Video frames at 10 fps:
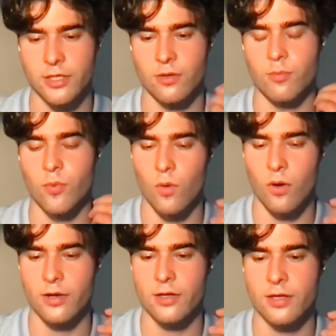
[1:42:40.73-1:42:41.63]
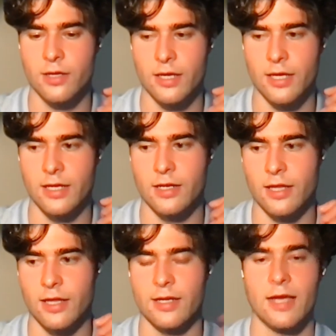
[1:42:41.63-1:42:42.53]
you're born in like
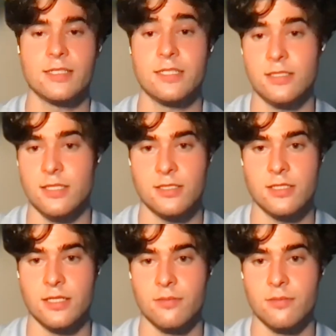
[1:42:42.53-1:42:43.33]
1960,